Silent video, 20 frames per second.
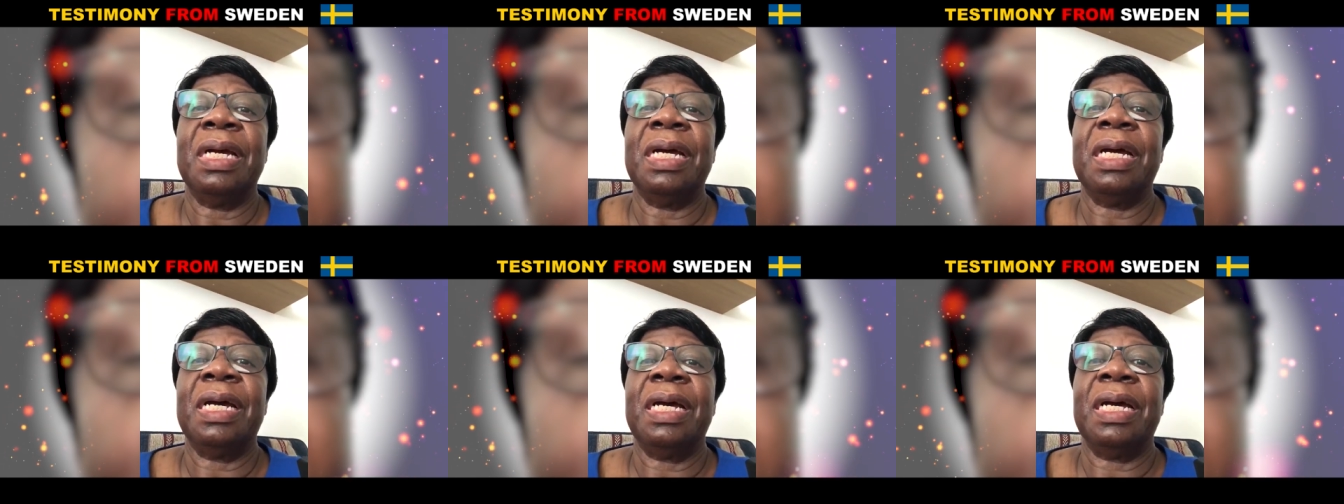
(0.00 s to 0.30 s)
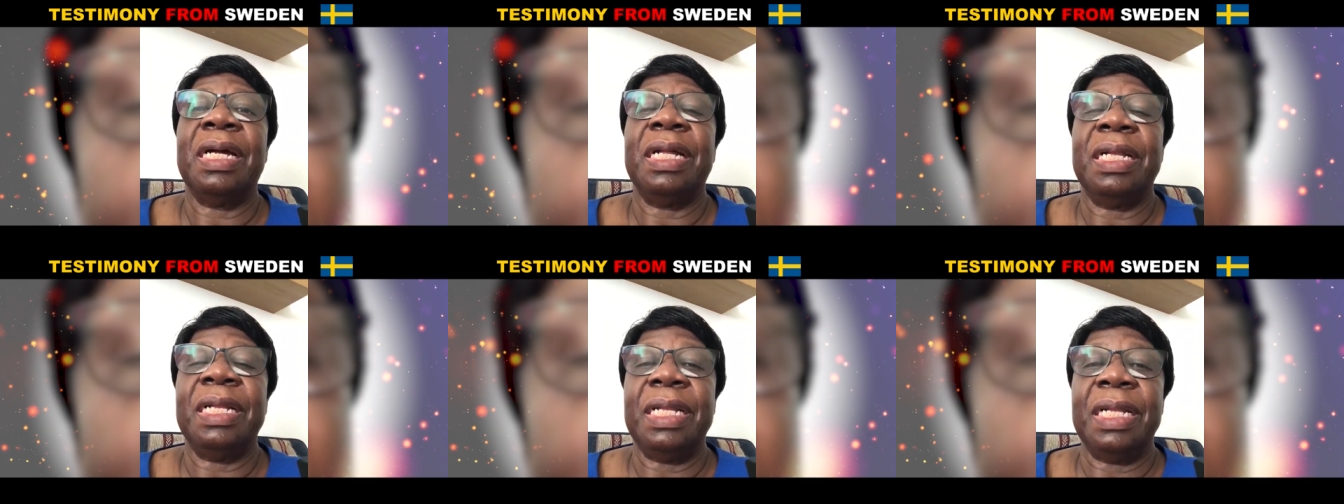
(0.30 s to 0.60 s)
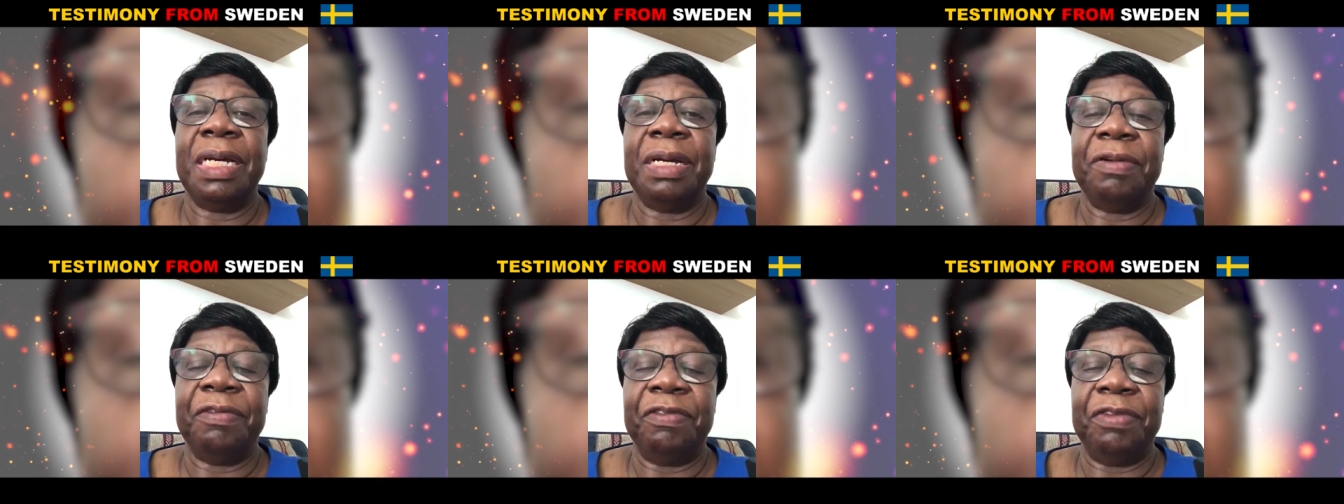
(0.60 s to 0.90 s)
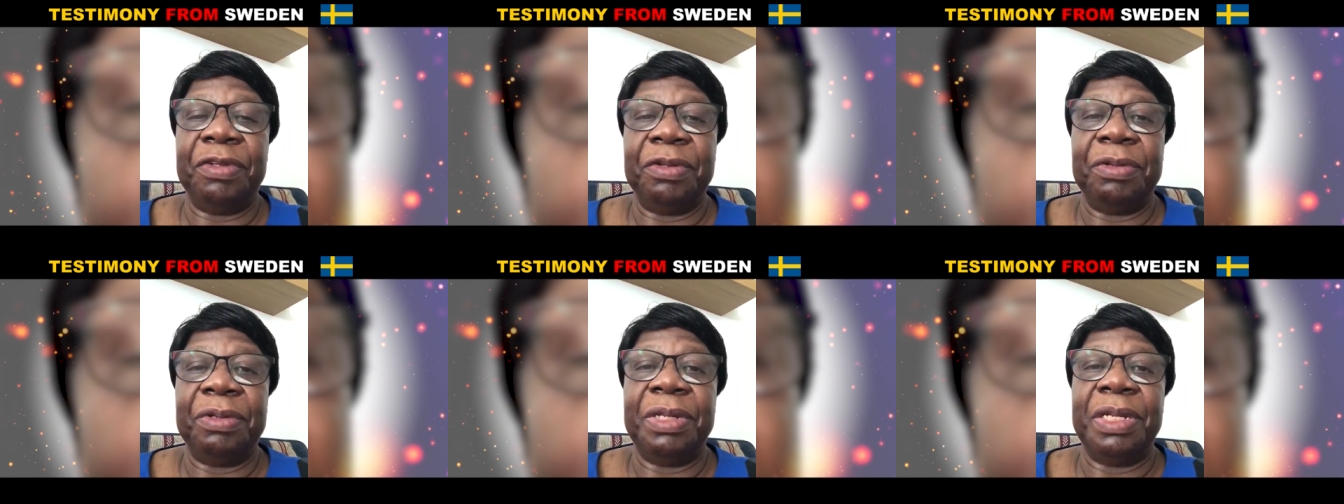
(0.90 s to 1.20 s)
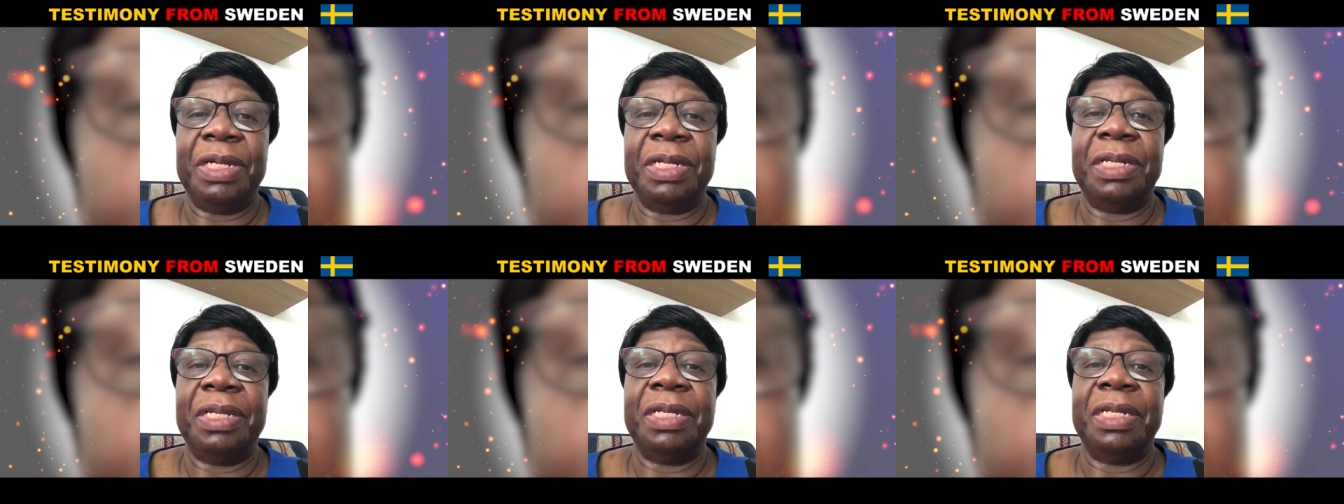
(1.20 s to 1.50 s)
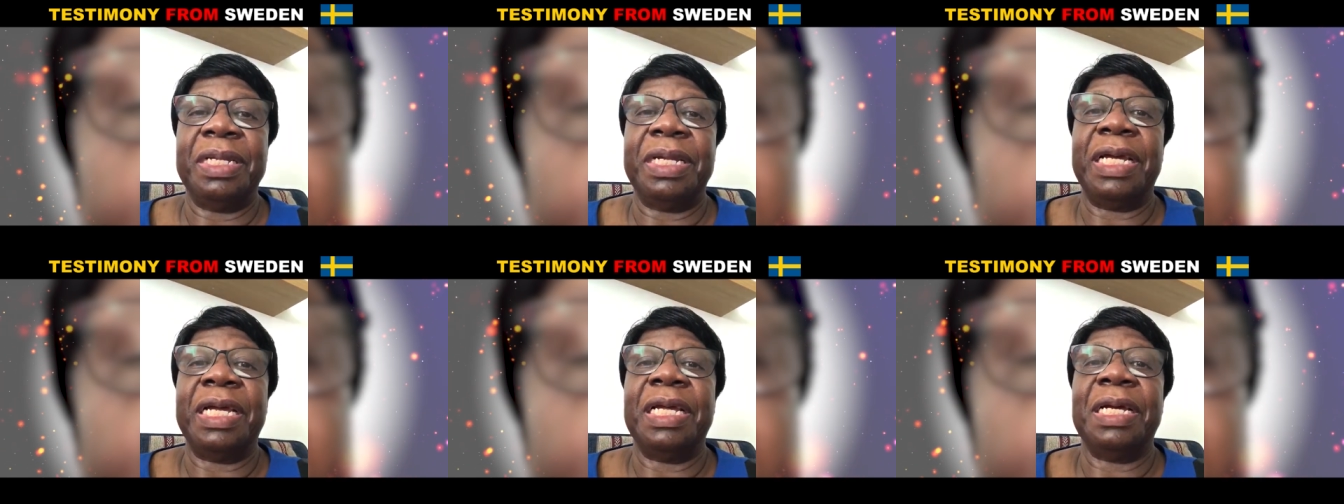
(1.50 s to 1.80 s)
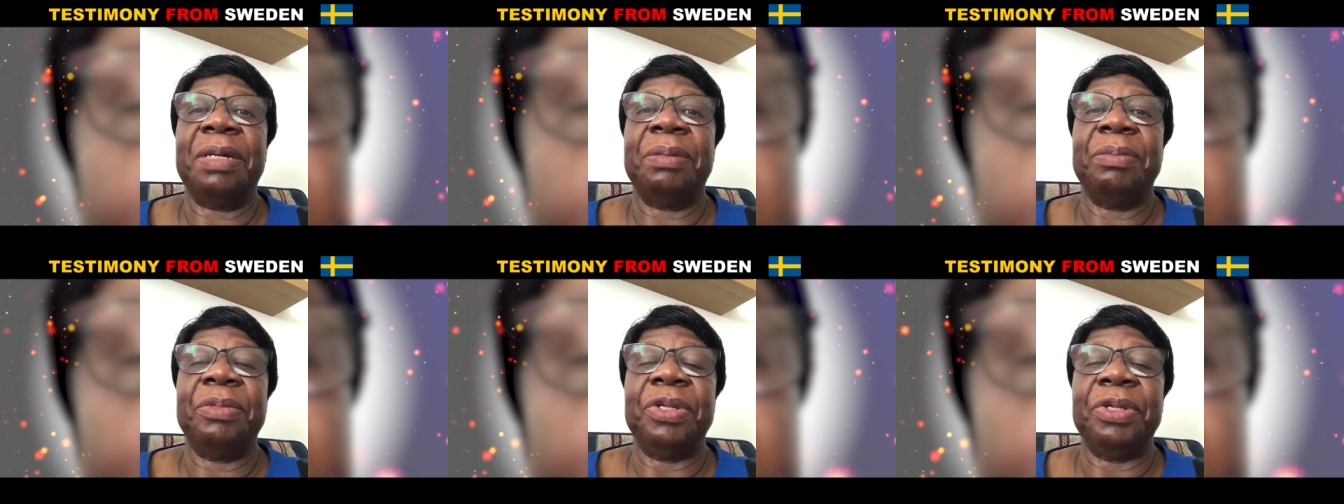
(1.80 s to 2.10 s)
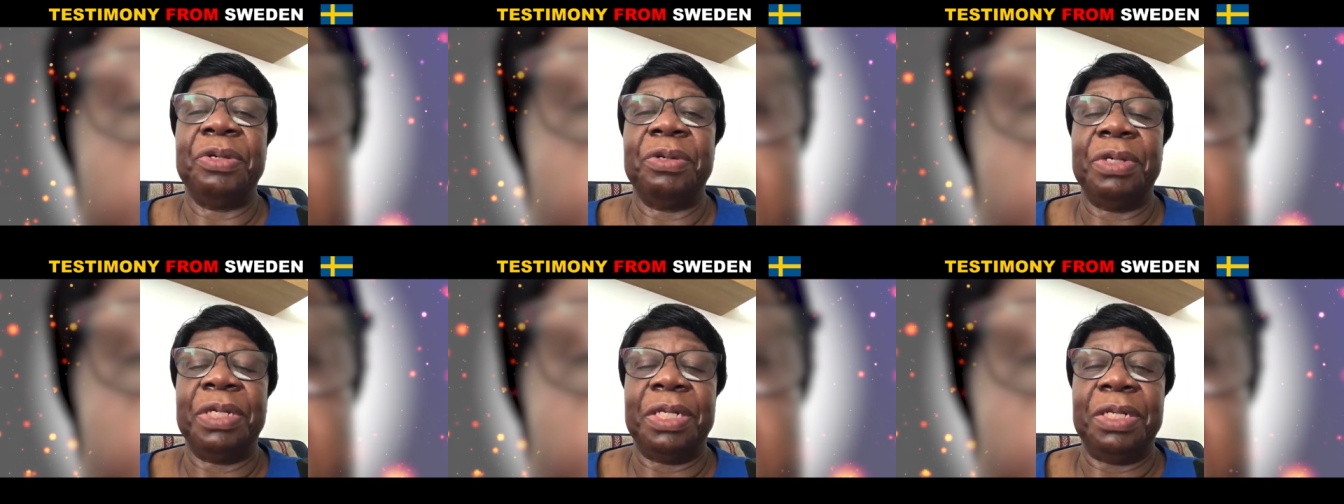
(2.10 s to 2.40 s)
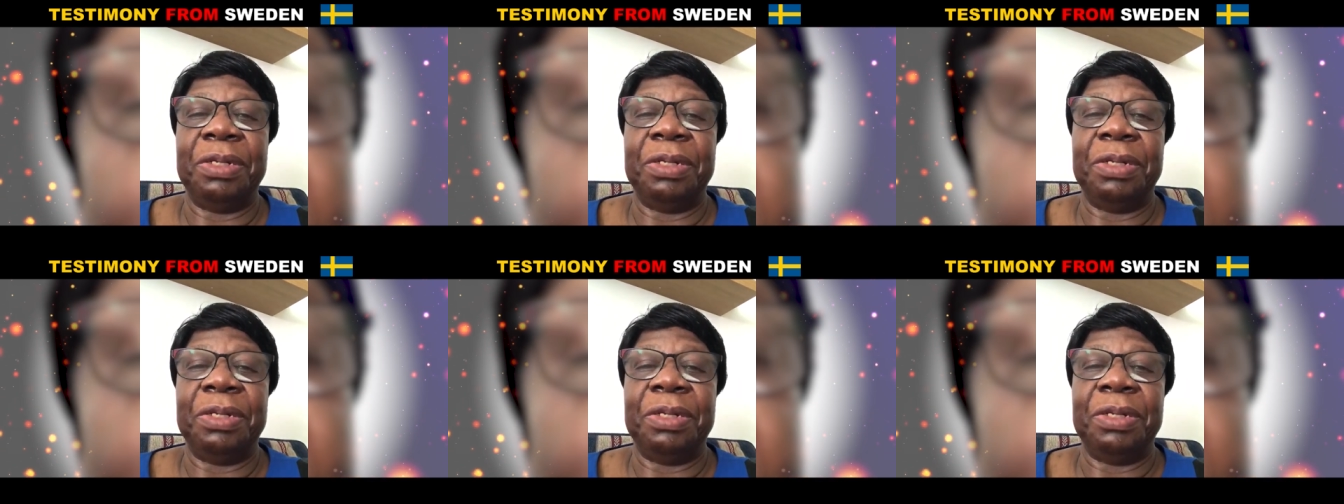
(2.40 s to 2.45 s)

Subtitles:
I love you, Daddy. I am your